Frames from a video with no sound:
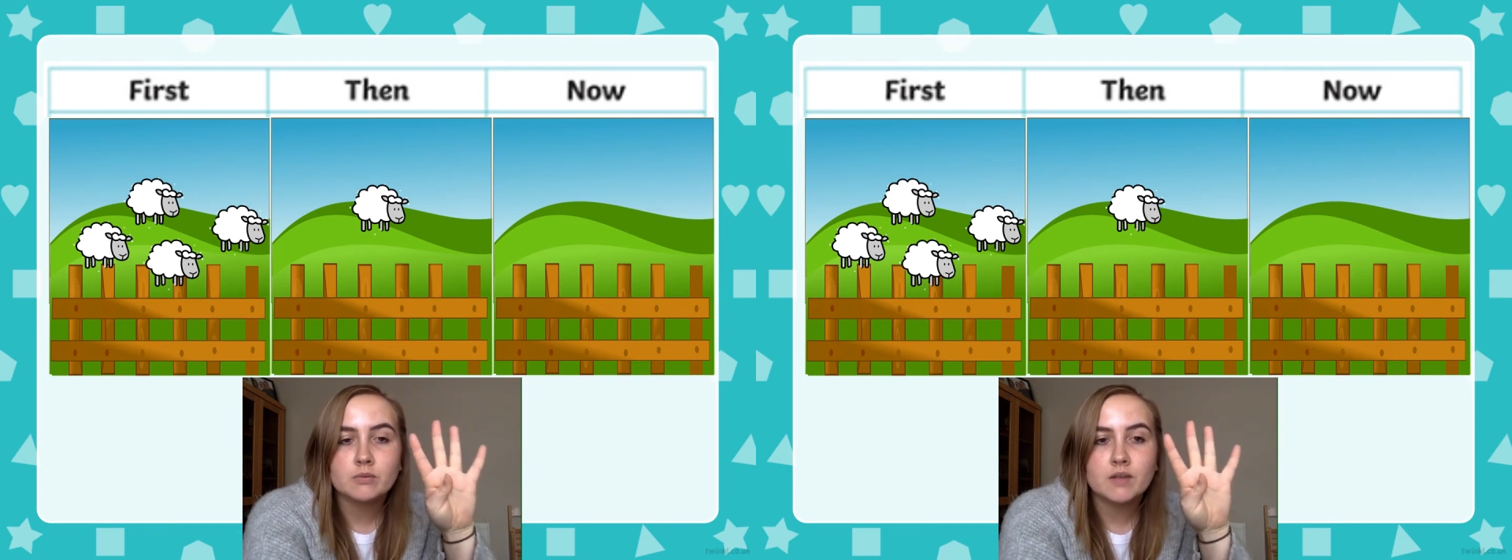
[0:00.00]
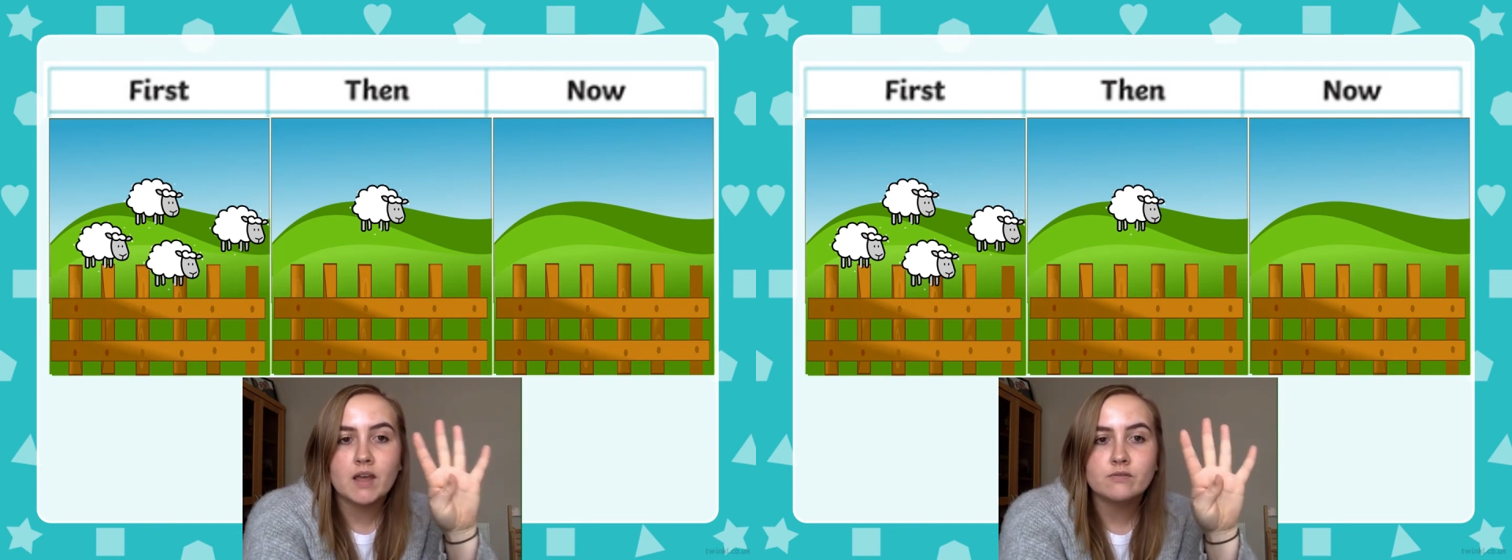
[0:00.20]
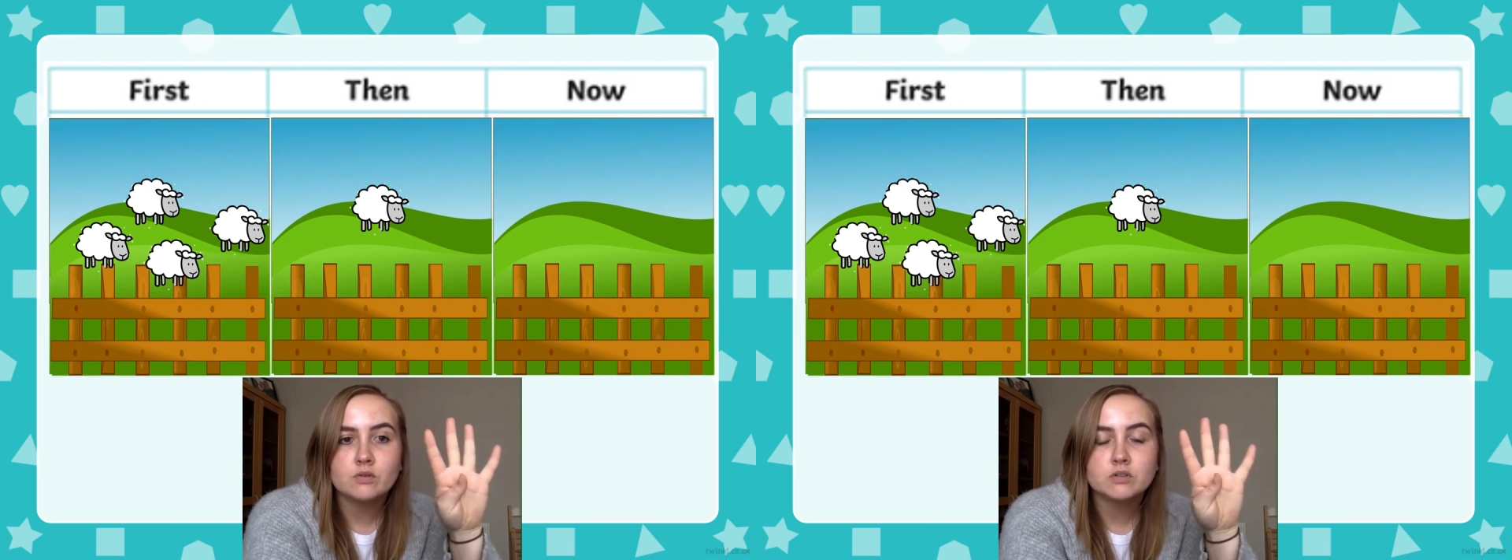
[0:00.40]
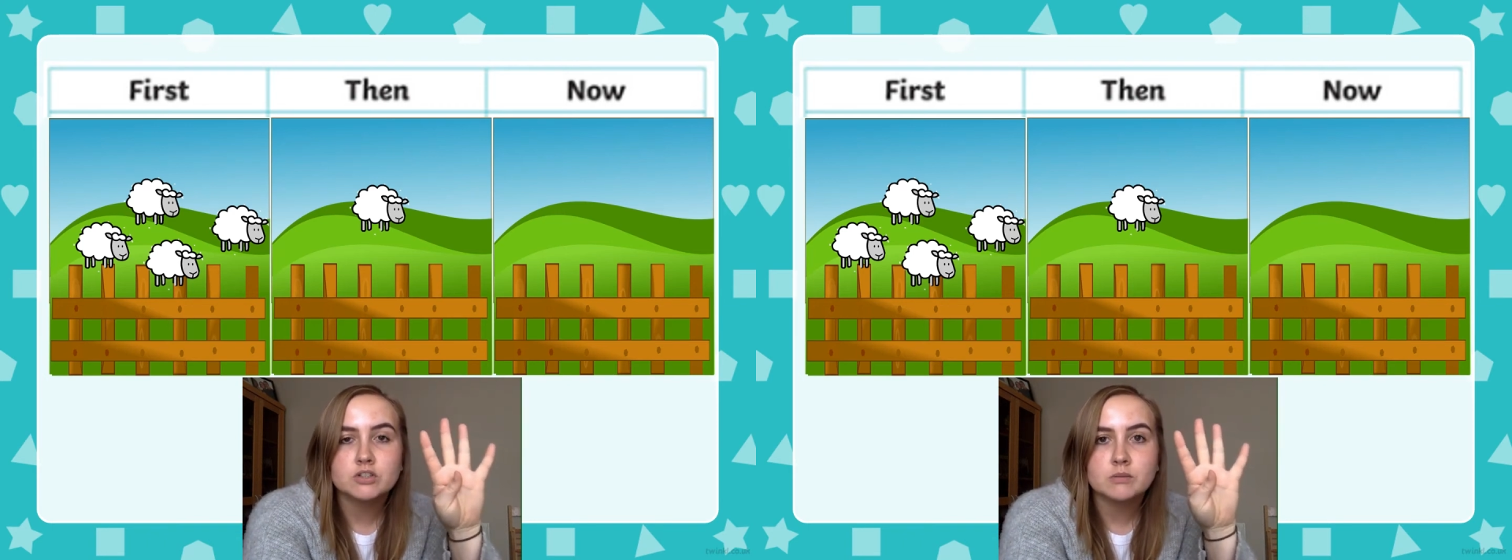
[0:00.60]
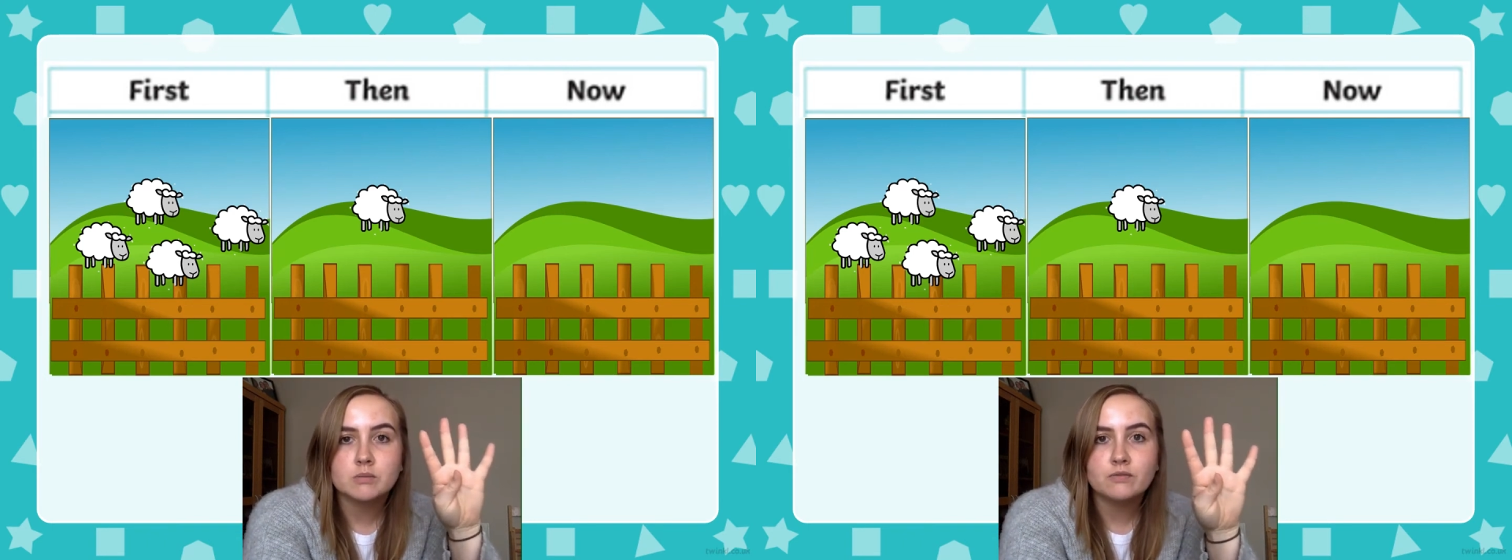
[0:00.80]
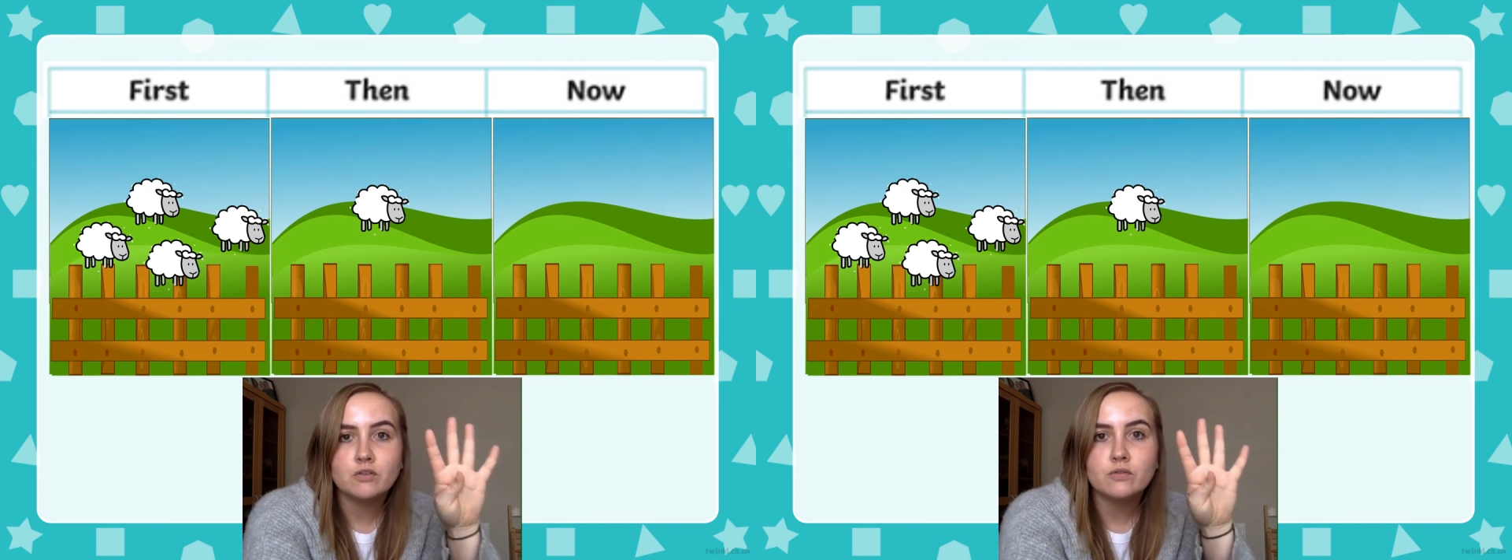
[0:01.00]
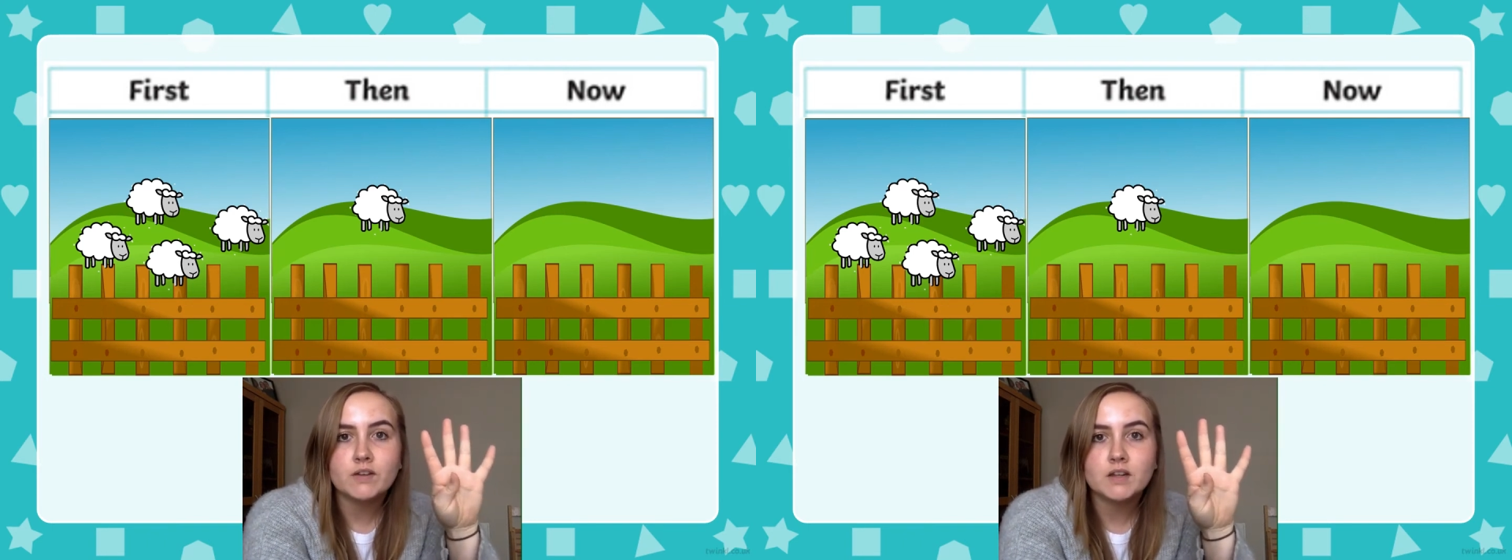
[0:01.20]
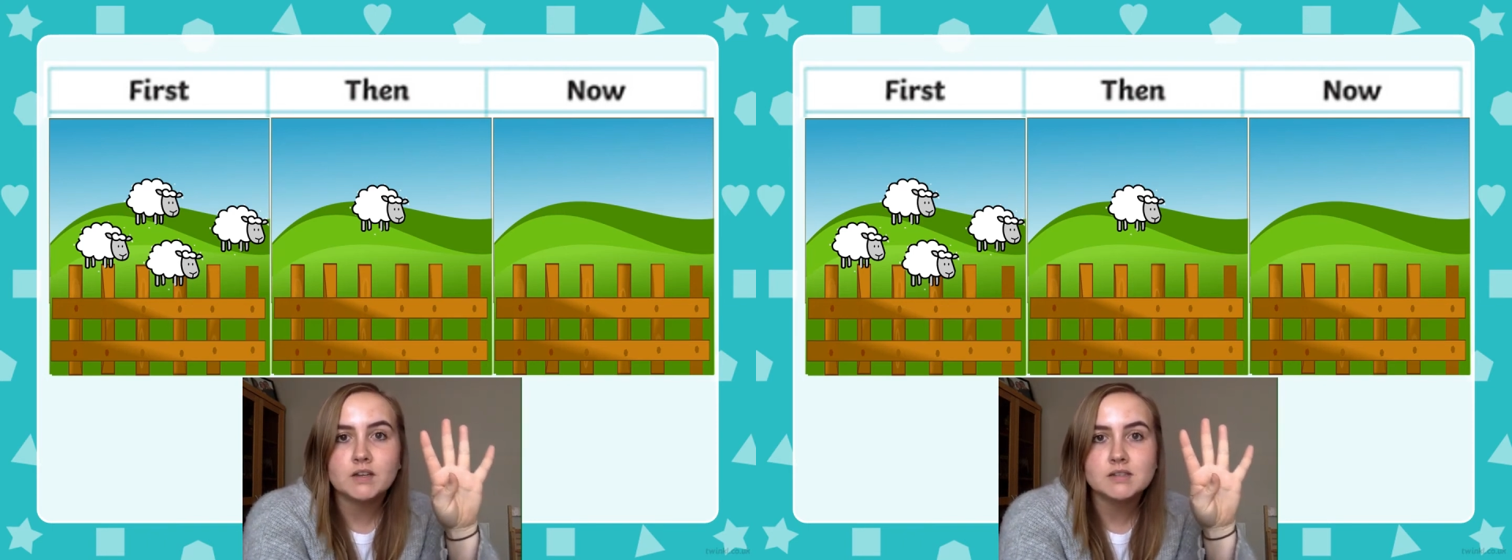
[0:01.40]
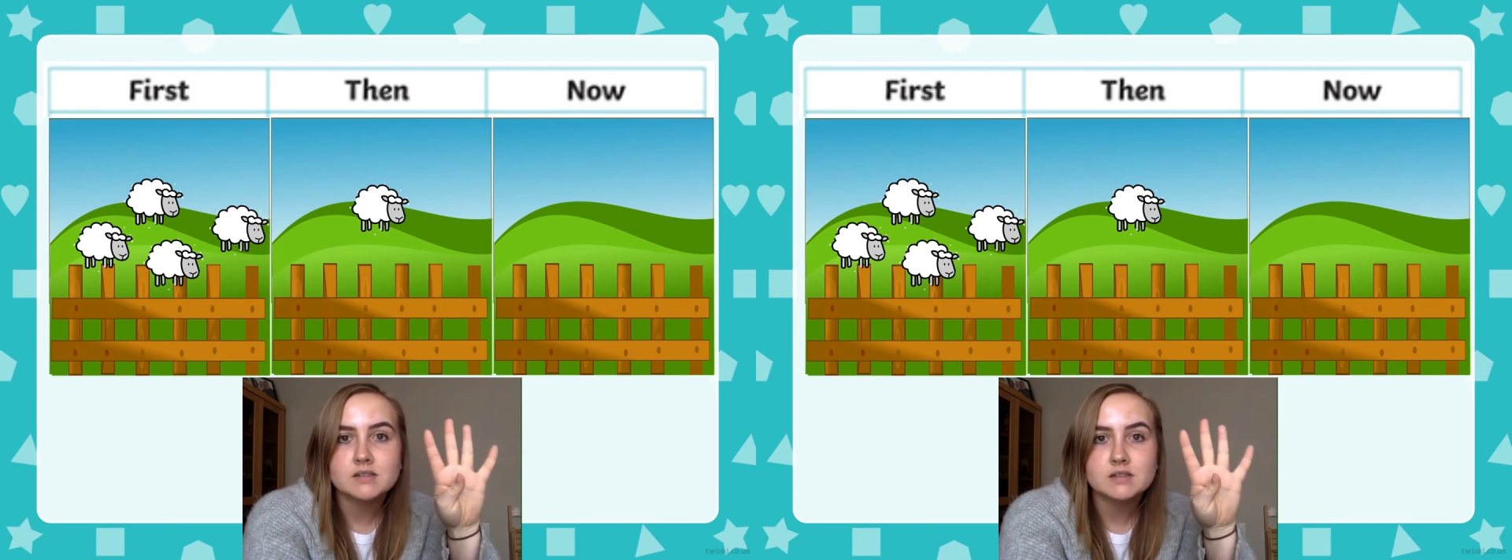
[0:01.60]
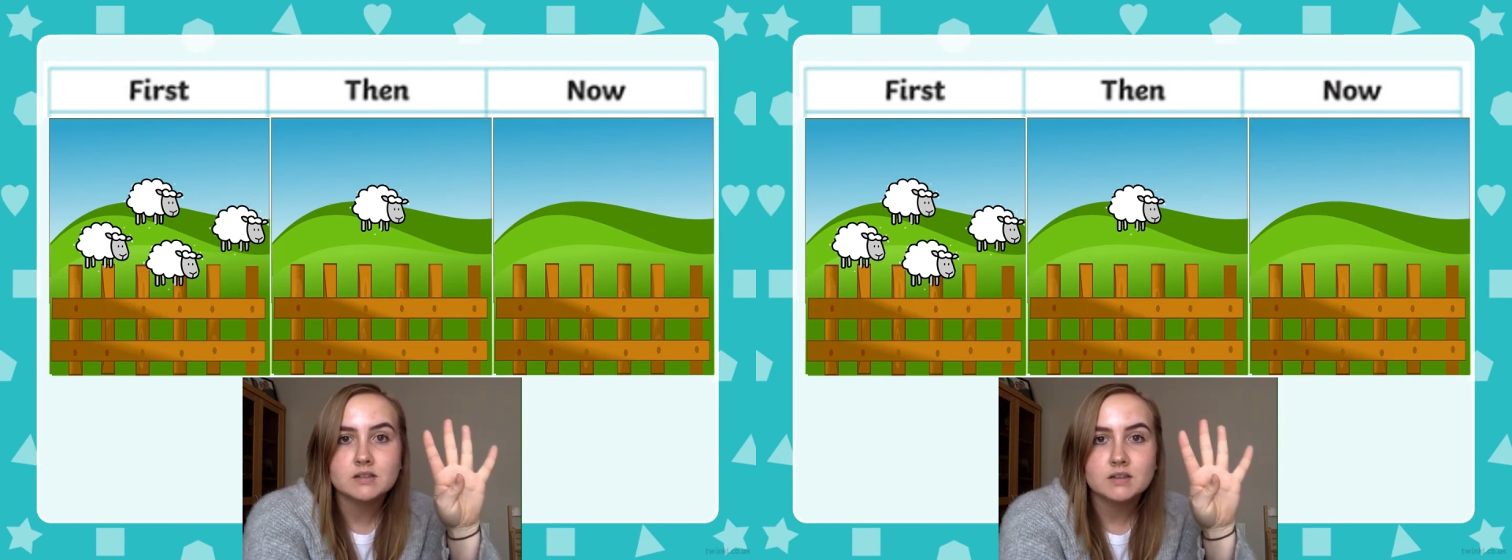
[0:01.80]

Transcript: So everyone show me 4 fingers.